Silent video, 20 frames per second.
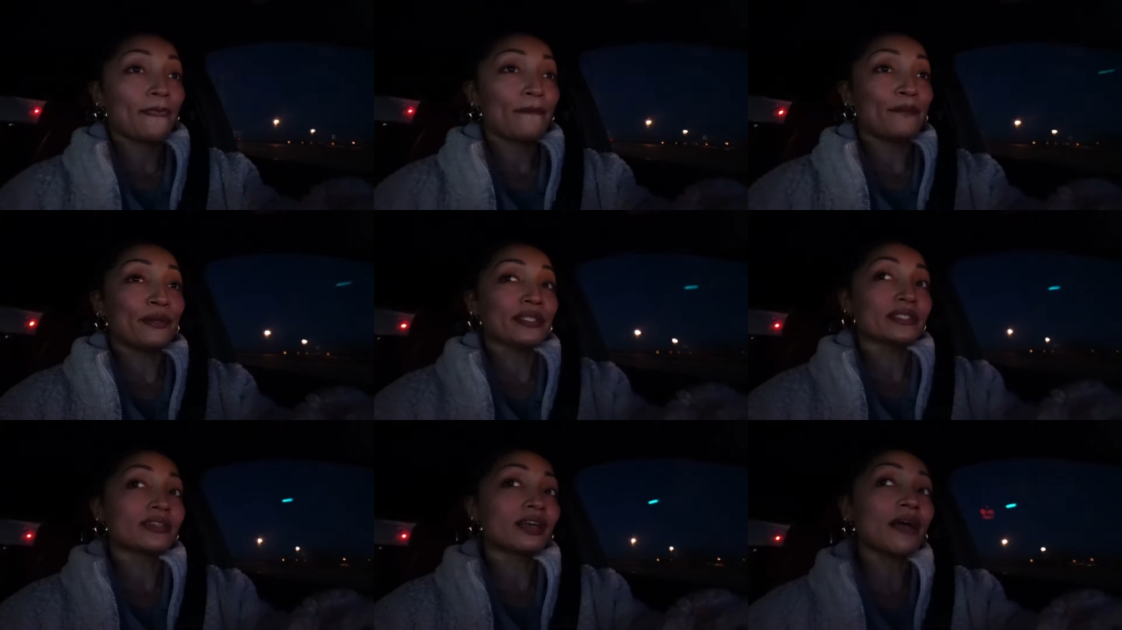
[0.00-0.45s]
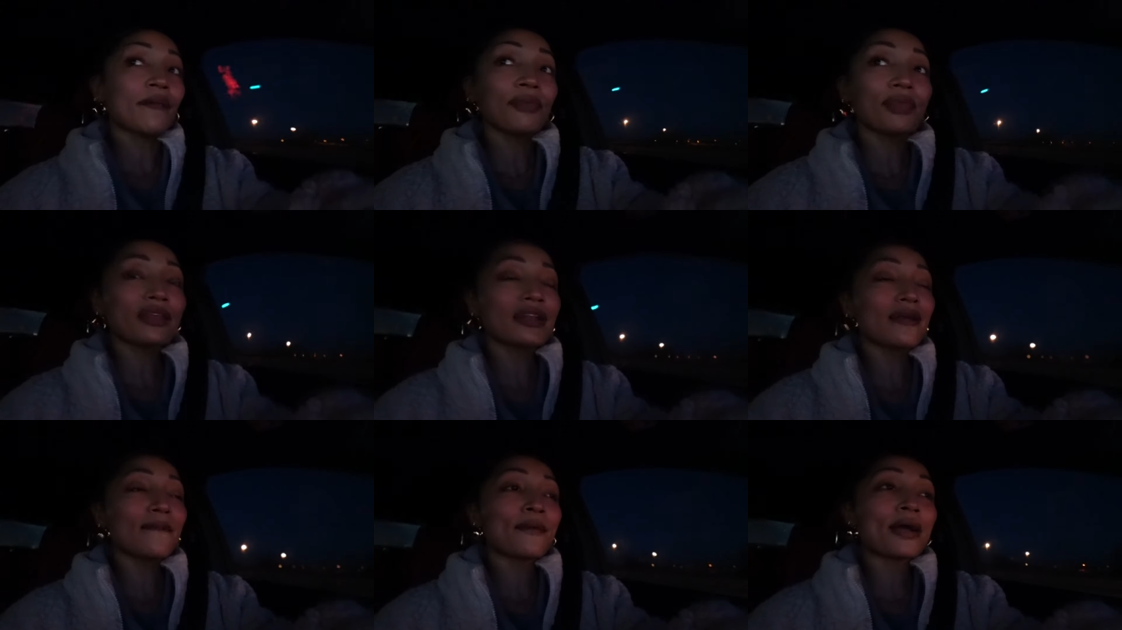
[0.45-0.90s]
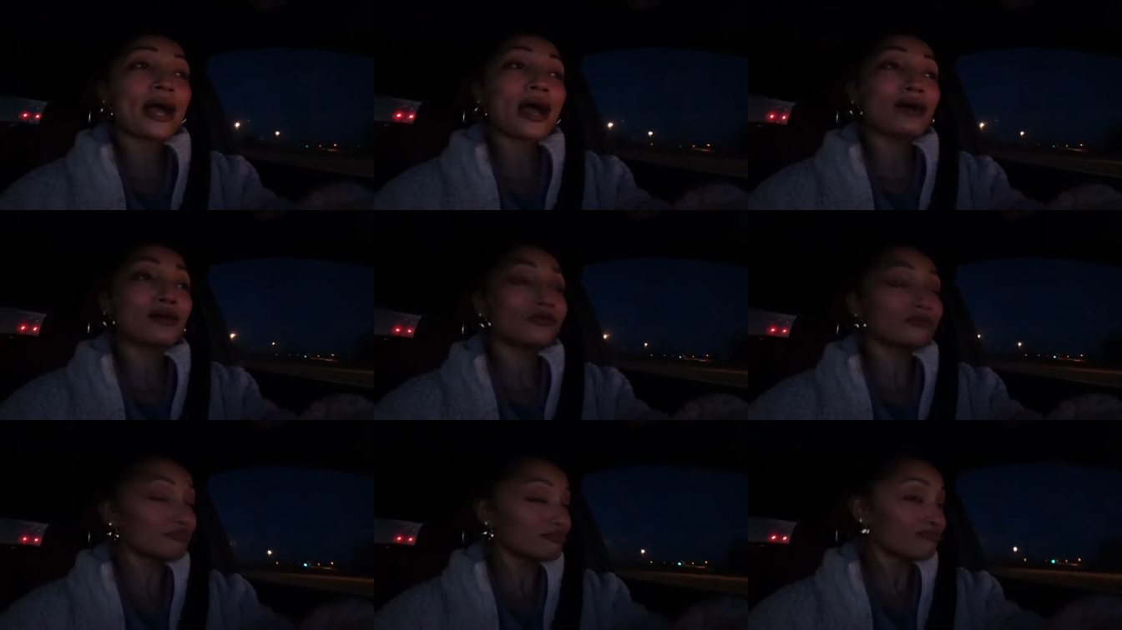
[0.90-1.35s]
But something
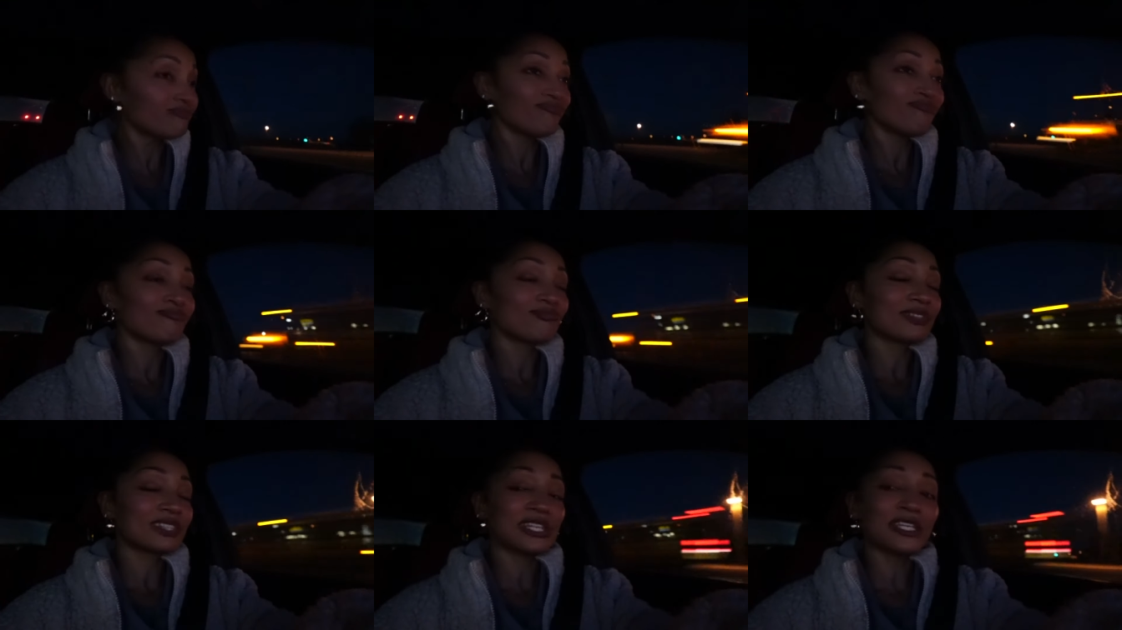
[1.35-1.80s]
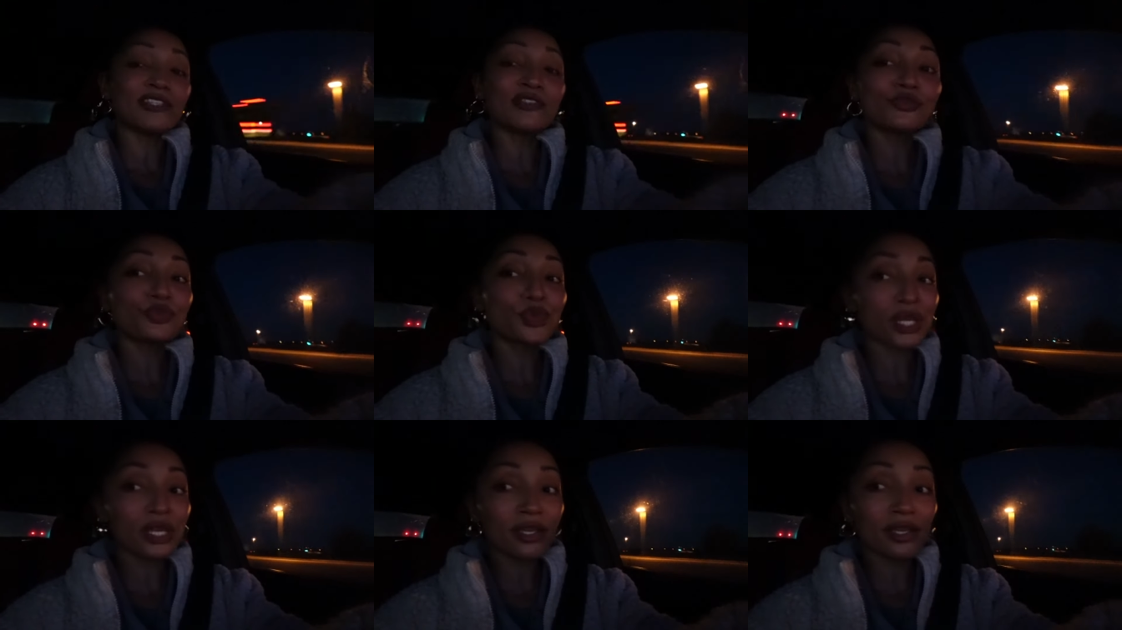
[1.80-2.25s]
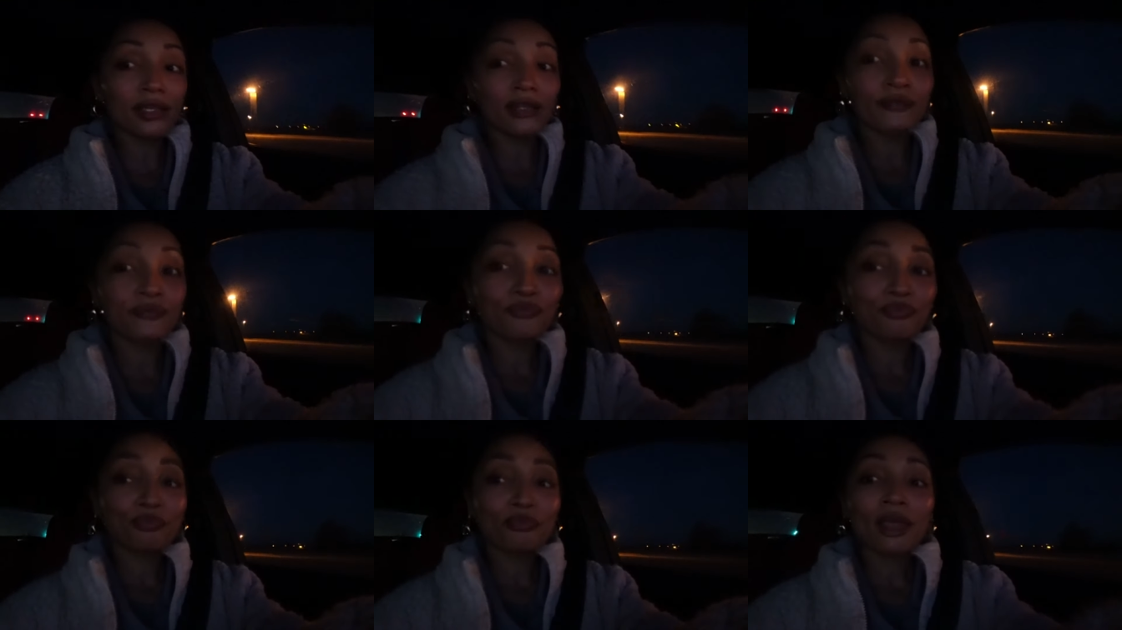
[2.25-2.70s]
about this week,
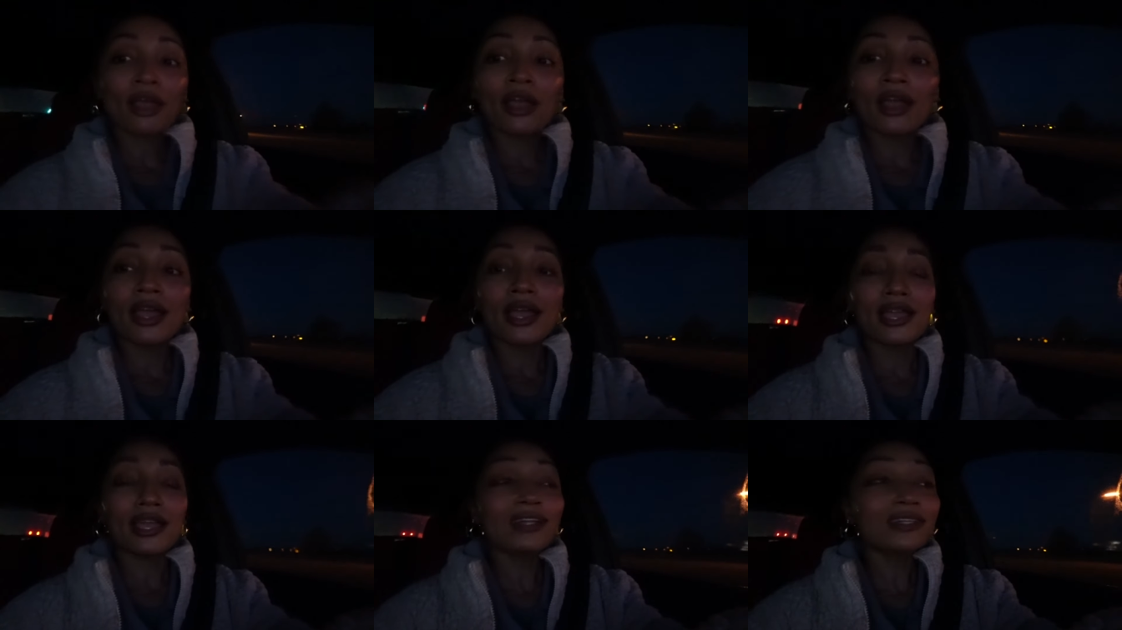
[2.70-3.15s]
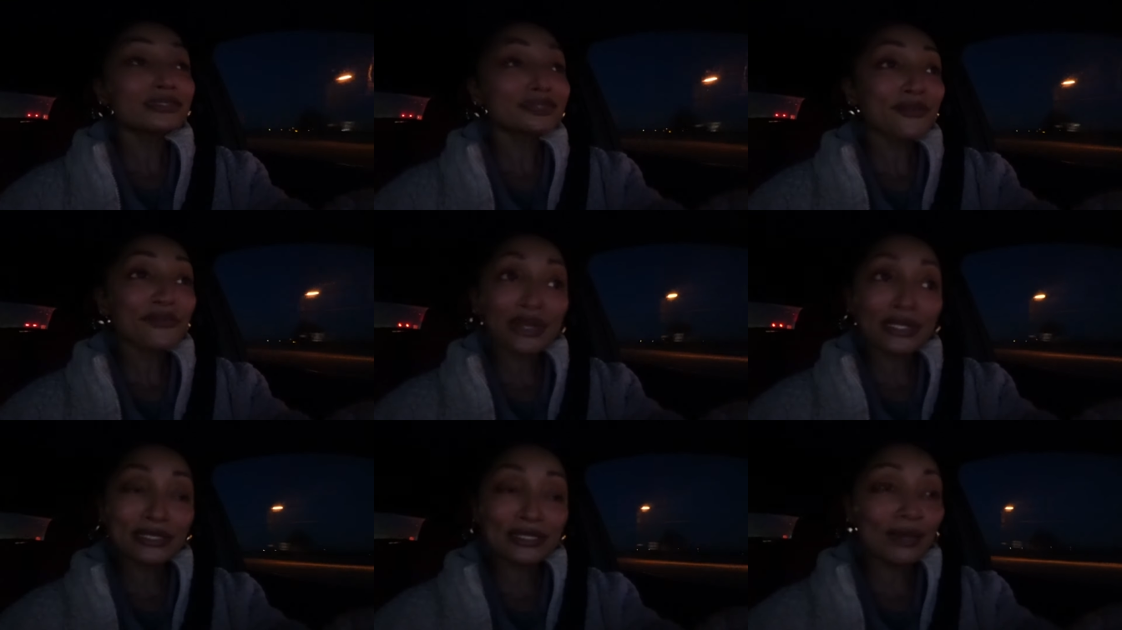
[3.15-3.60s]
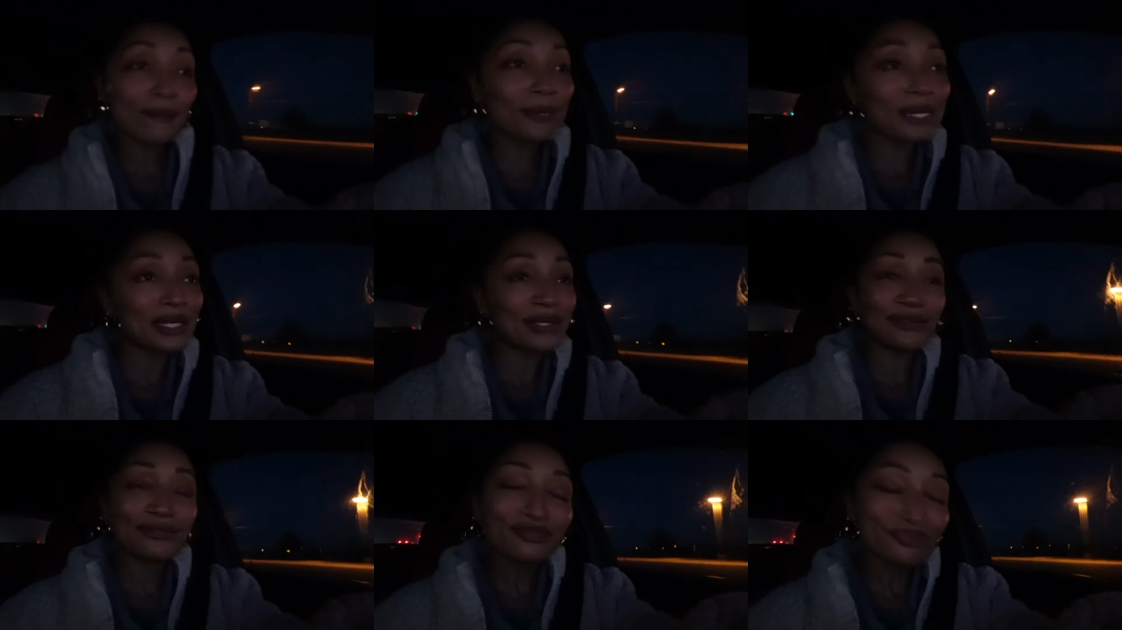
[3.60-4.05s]
and it's the first of the
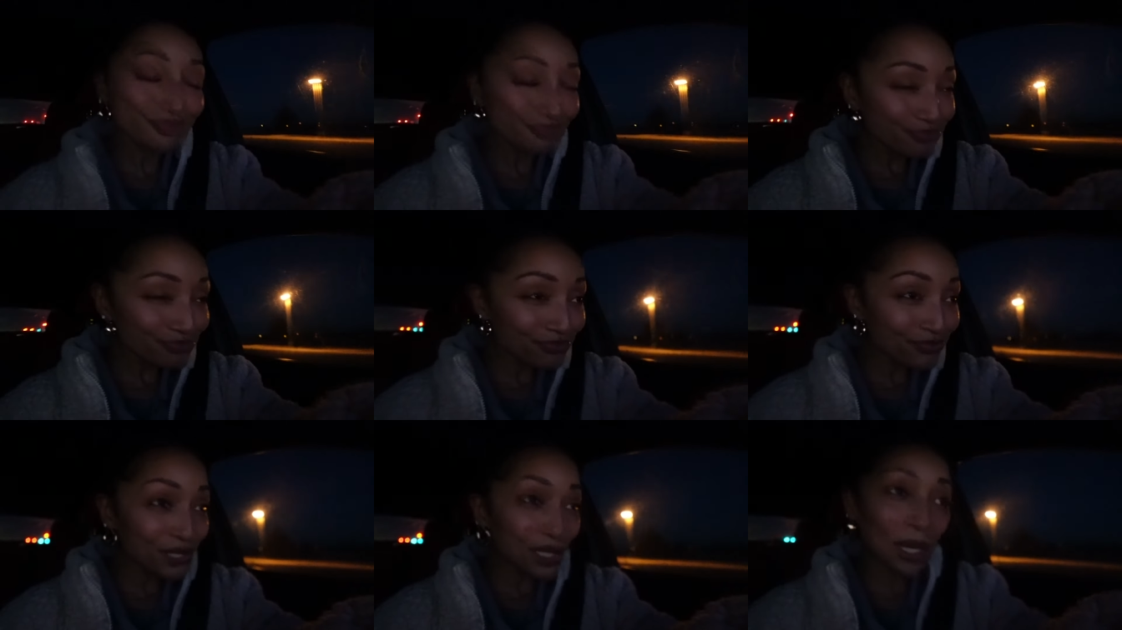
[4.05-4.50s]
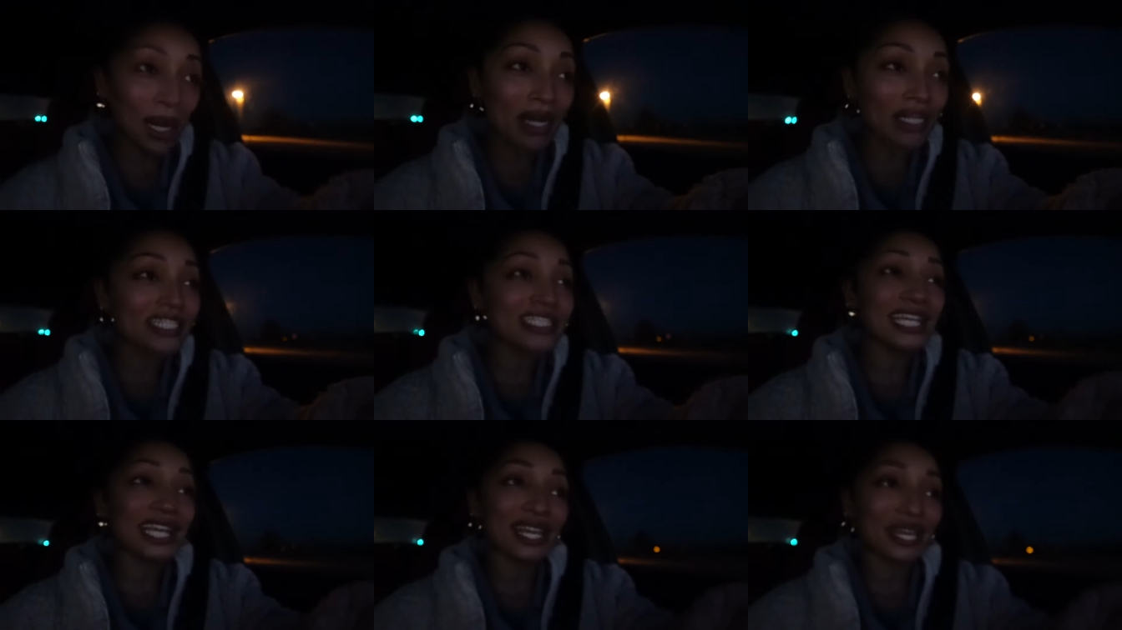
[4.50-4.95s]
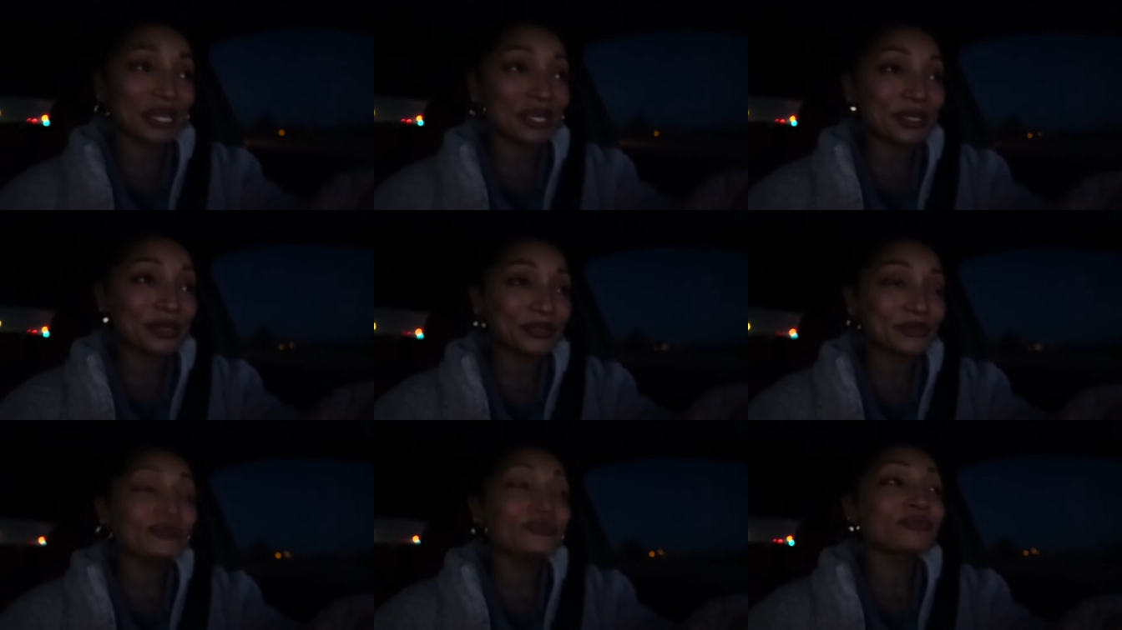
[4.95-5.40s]
month, you know what I'm
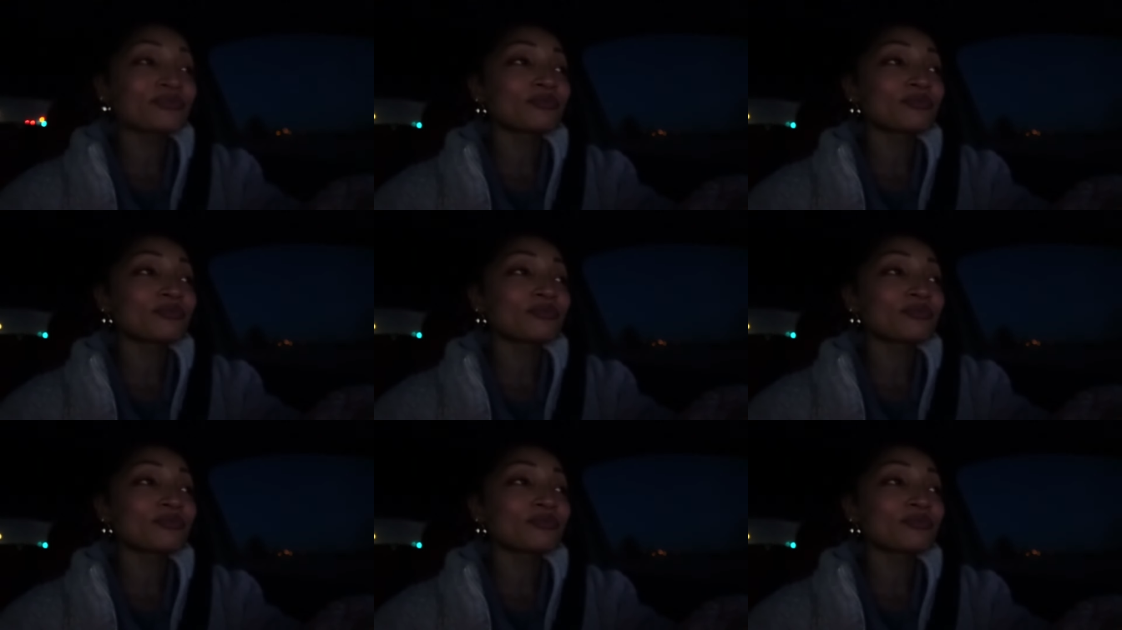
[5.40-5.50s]
saying?